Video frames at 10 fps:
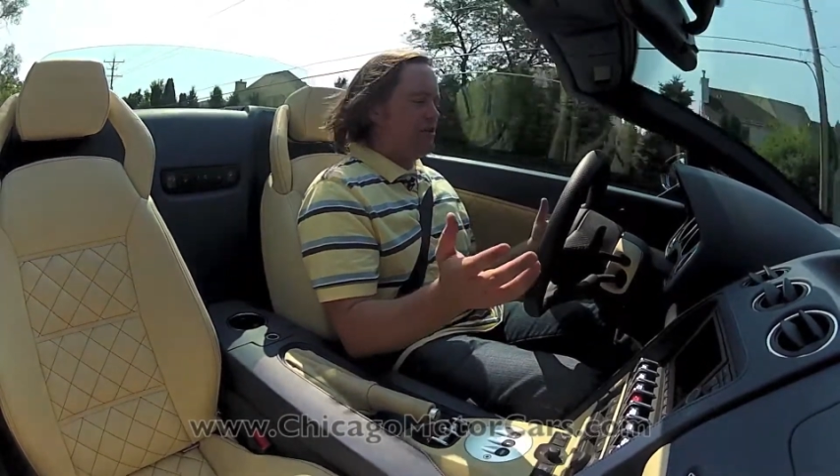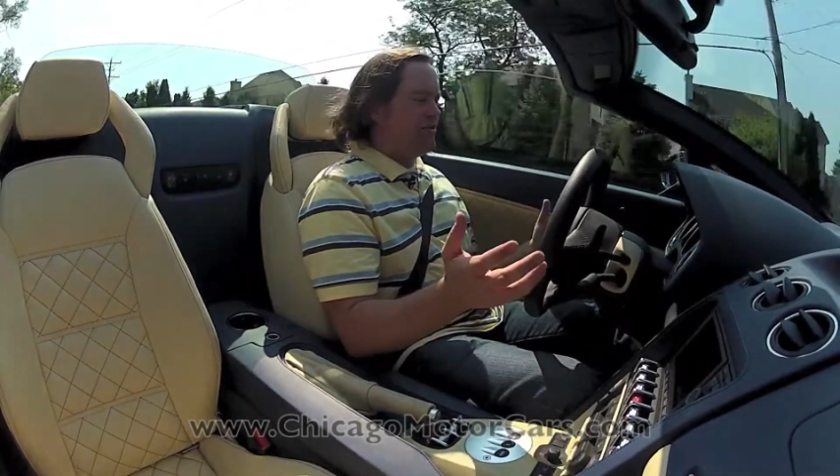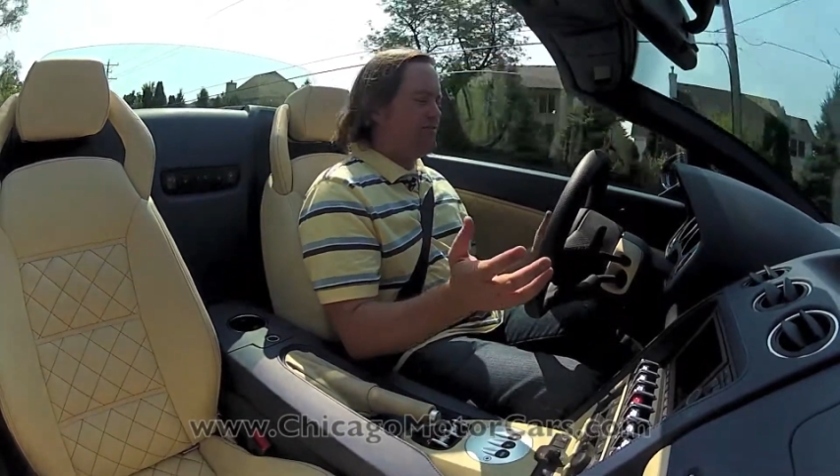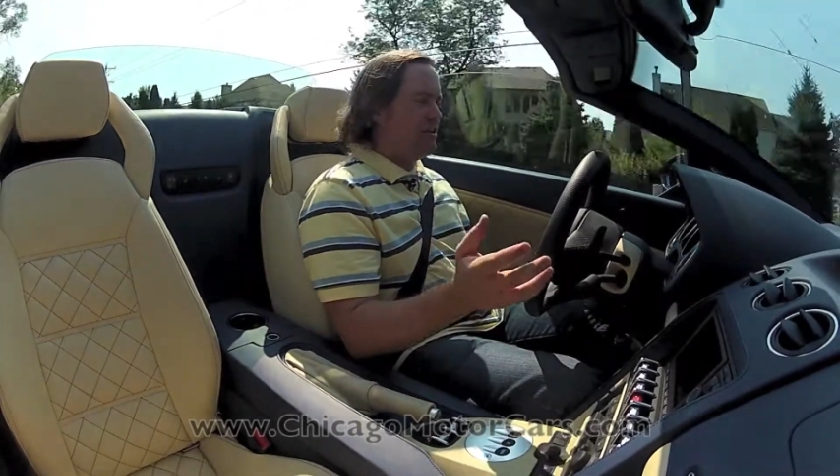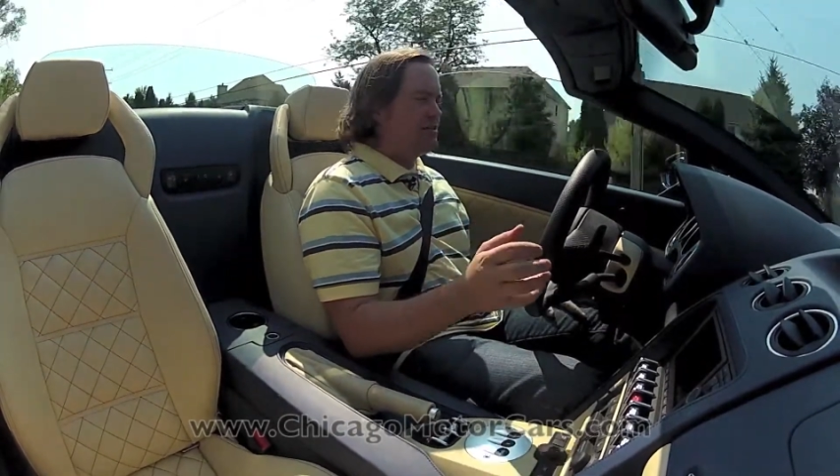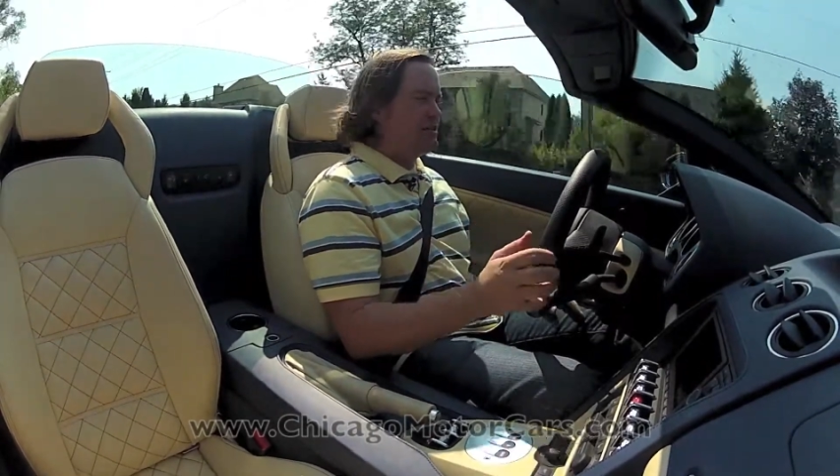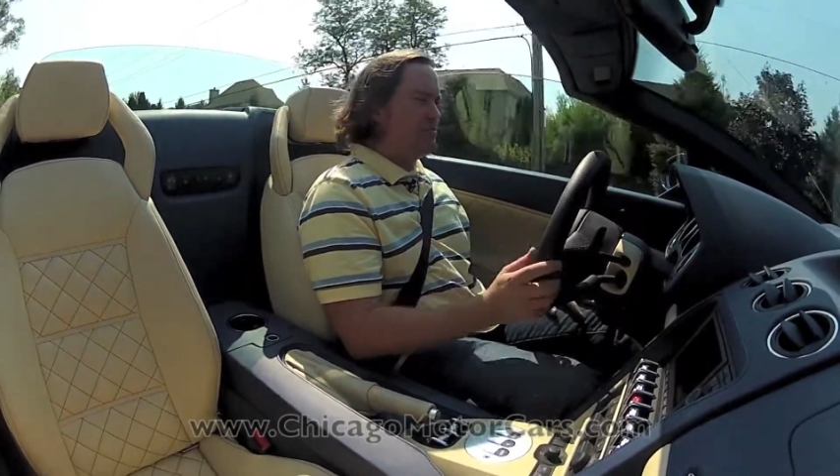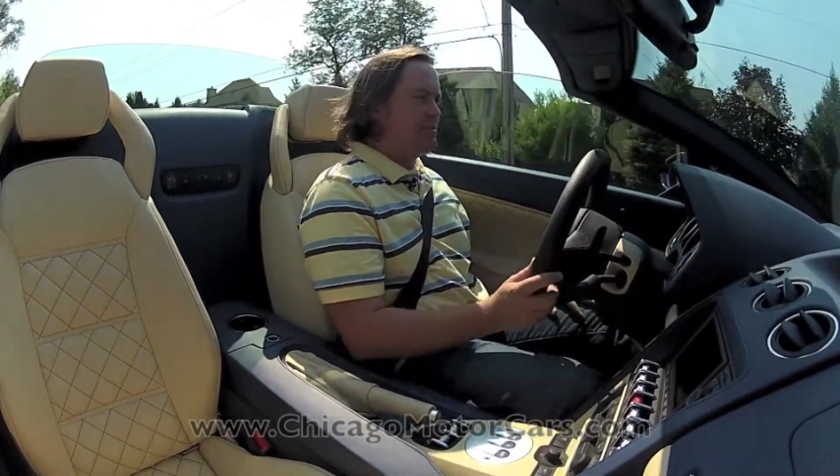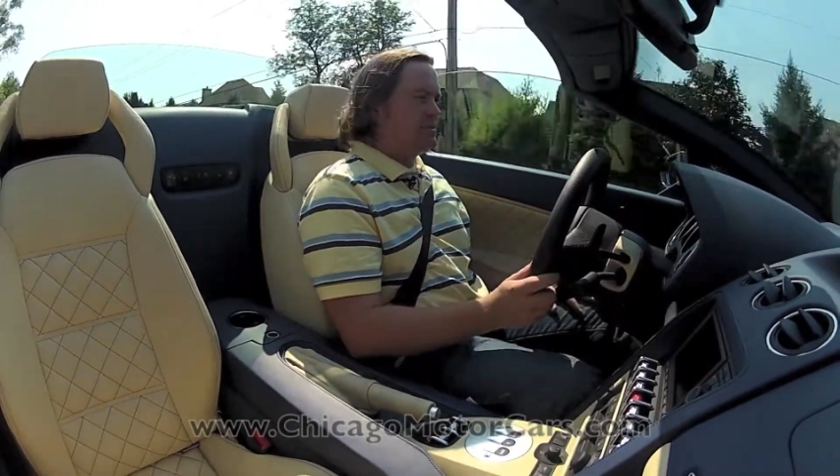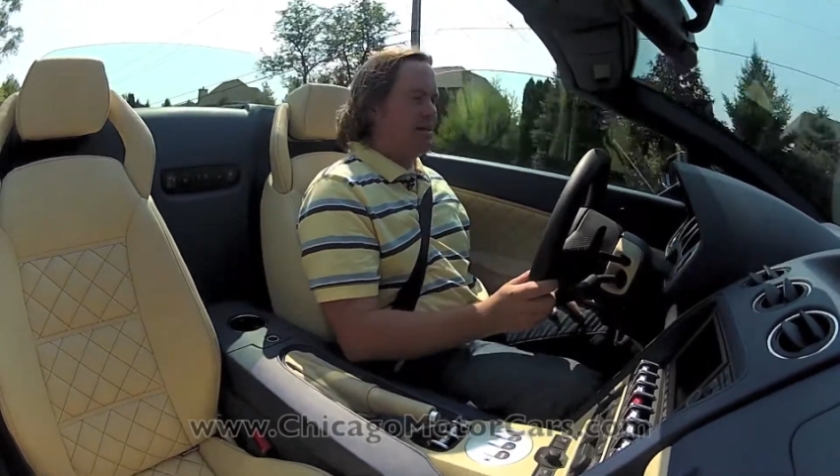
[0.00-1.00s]
at your
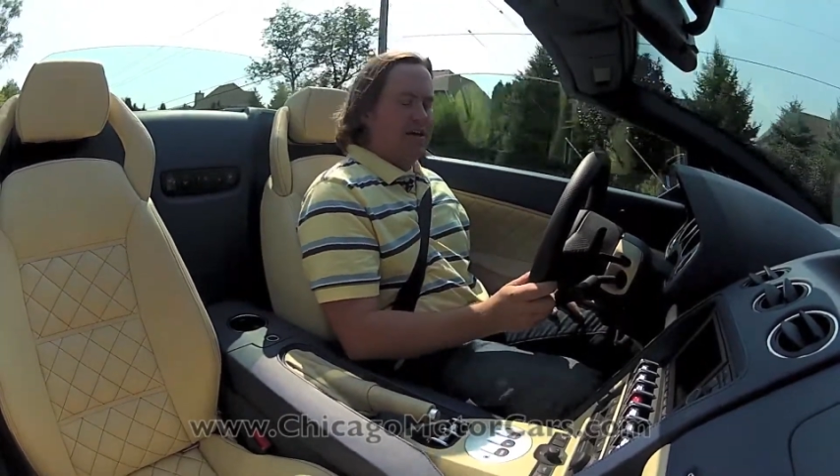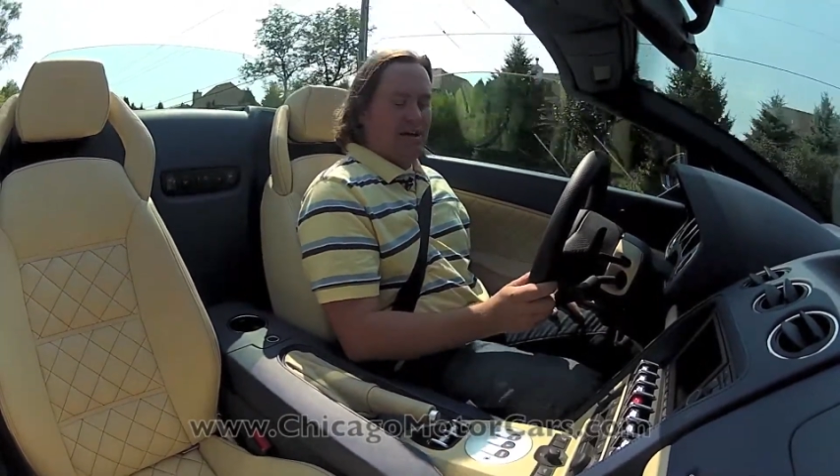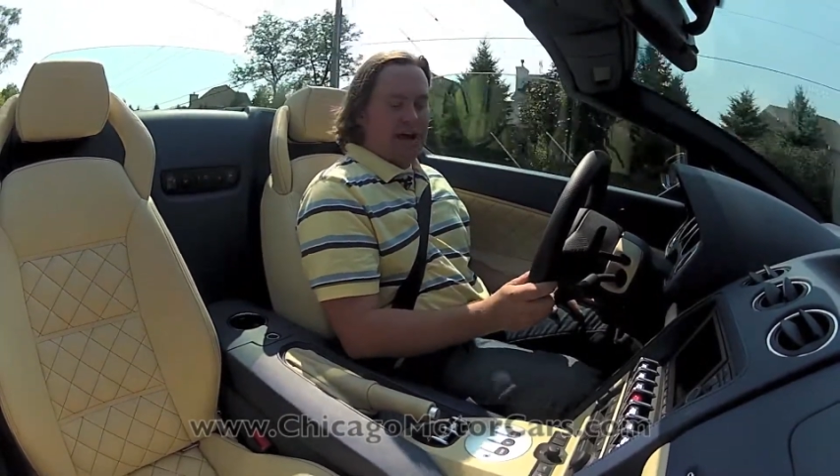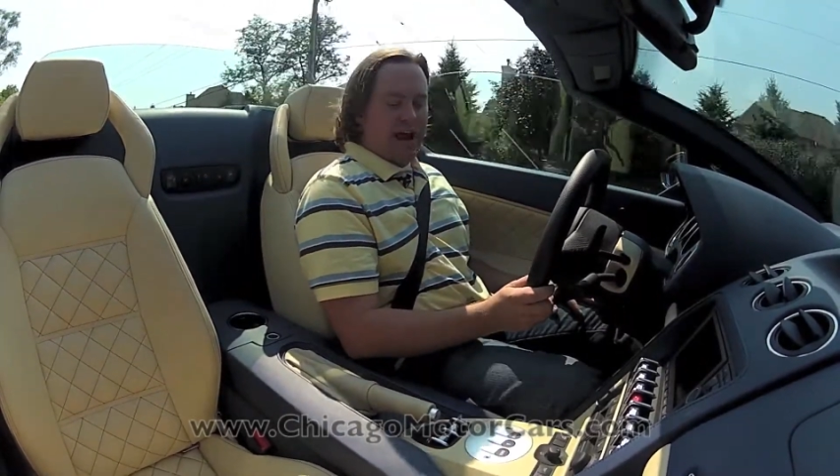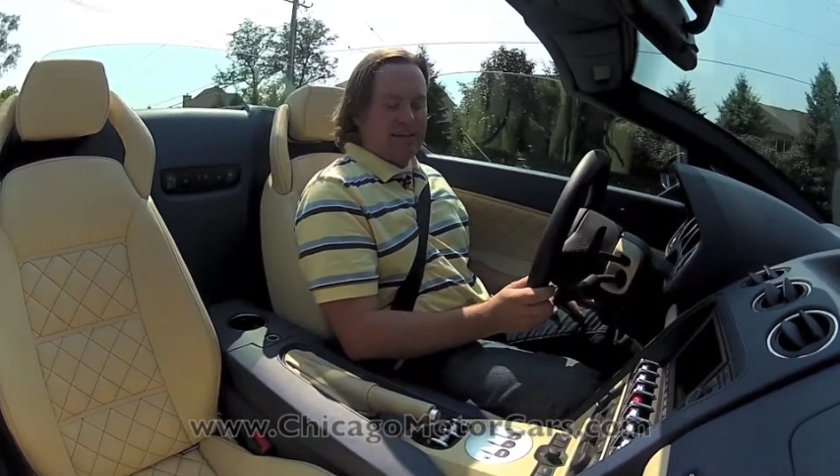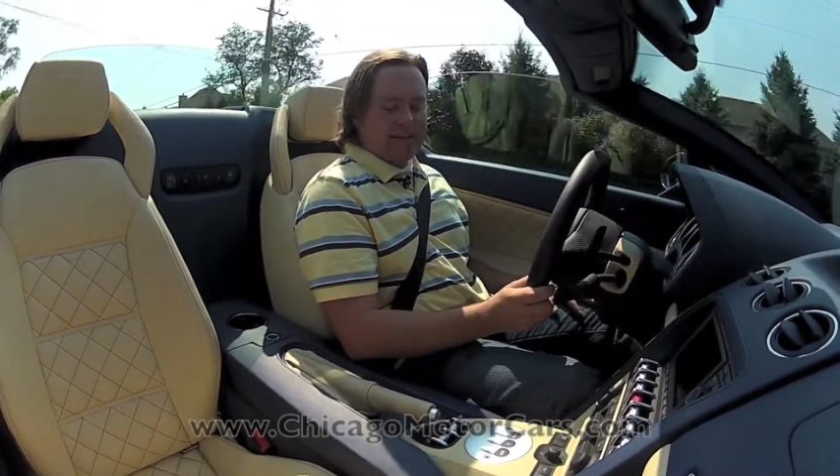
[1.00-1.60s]
fingertips. And in these